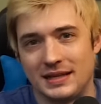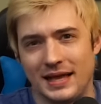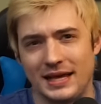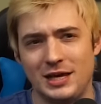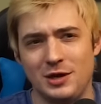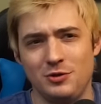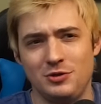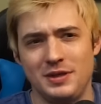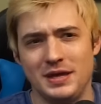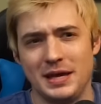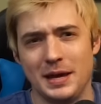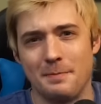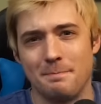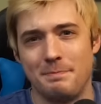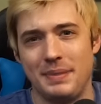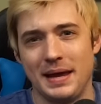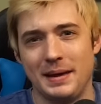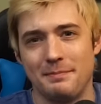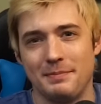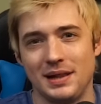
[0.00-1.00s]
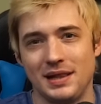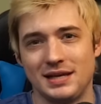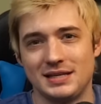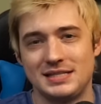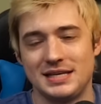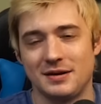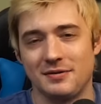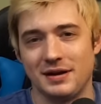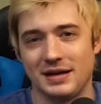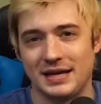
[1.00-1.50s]
Like, you think a big
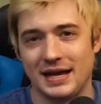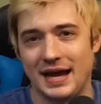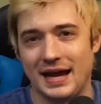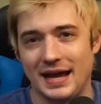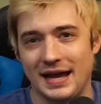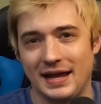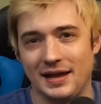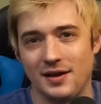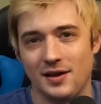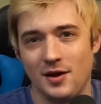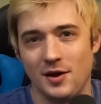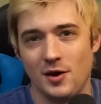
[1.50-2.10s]
military guy